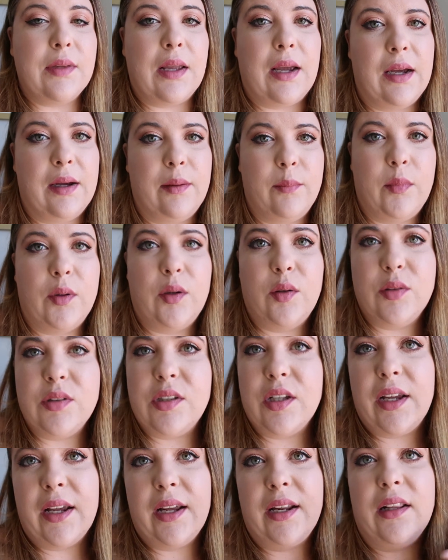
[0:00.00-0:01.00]

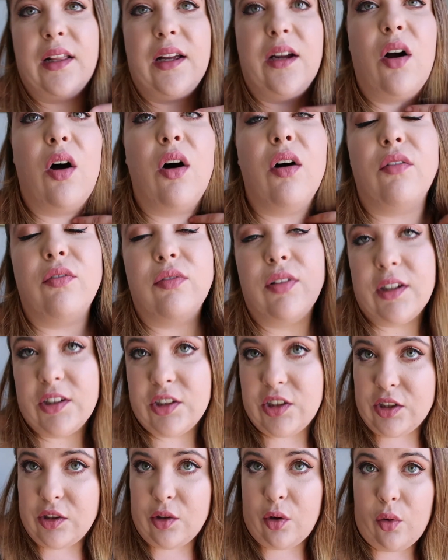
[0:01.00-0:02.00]
Also getting like hot
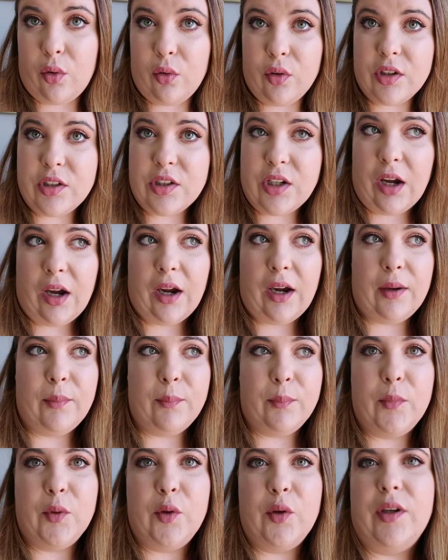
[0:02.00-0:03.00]
flushes all the
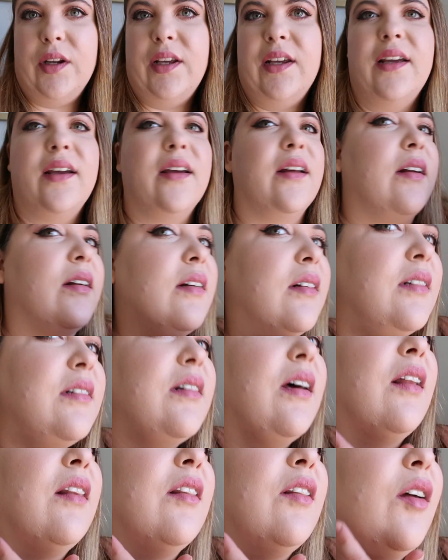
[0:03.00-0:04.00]
time, moody, and
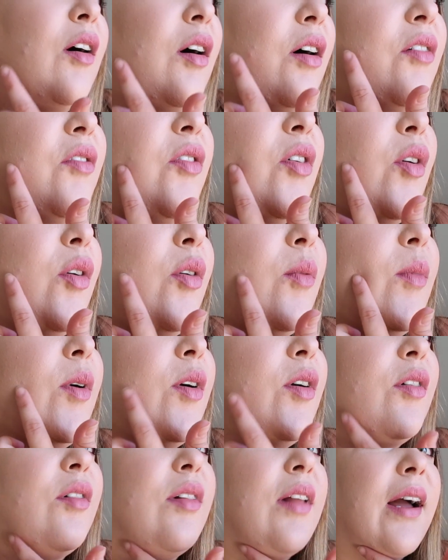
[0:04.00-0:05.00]
a lot of
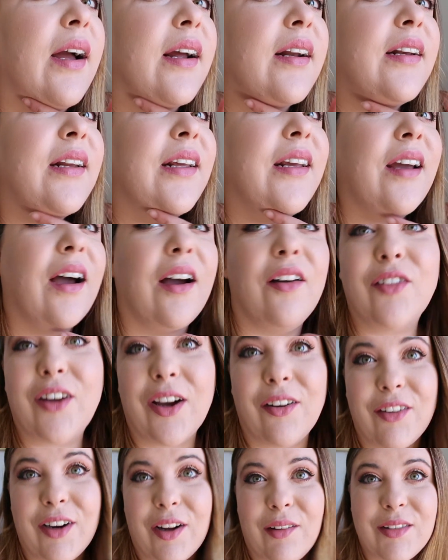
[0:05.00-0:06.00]
hormonal acne. I've
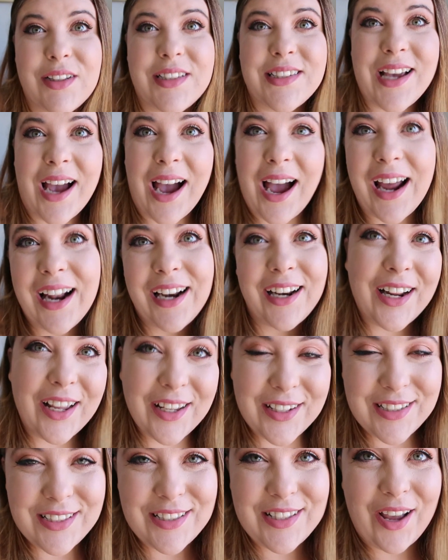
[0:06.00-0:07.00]
covered up with
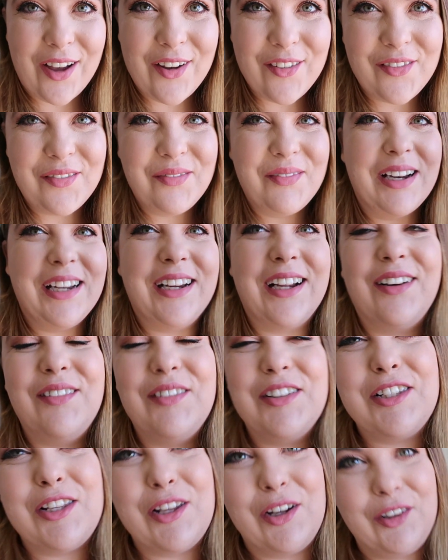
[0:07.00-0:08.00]
tons of
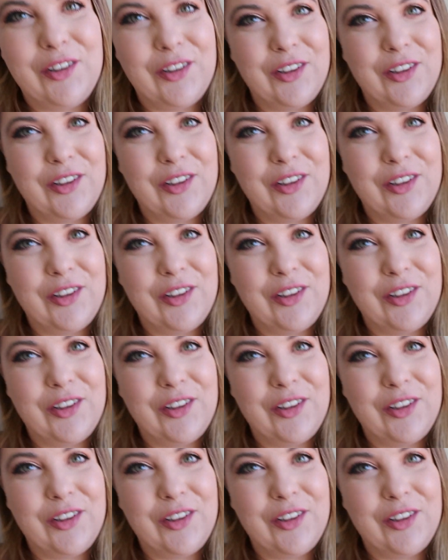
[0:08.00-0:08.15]
makeup, so